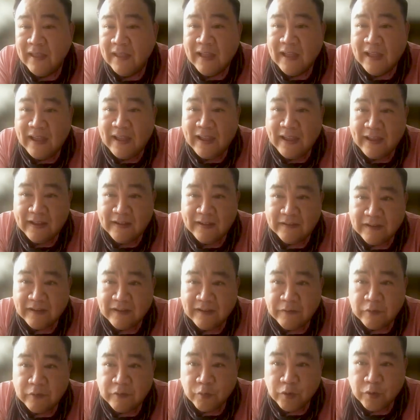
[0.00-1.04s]
And
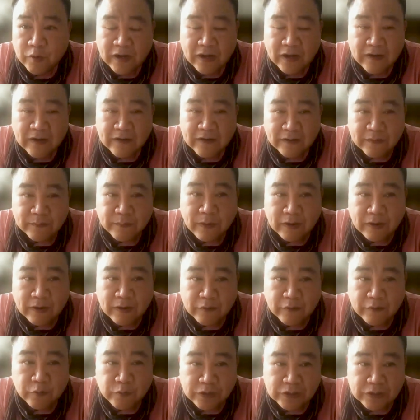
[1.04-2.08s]
if you're working in this part of
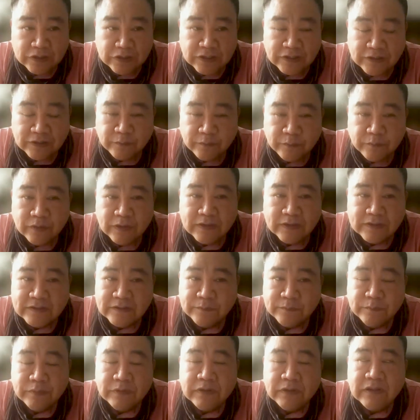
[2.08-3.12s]
the region, please,
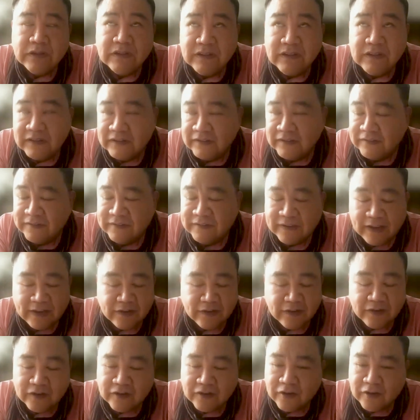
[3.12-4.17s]
please take
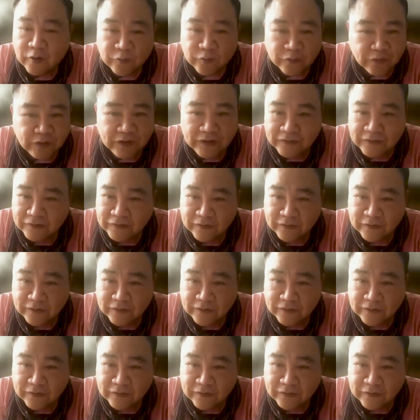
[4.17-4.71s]
culture into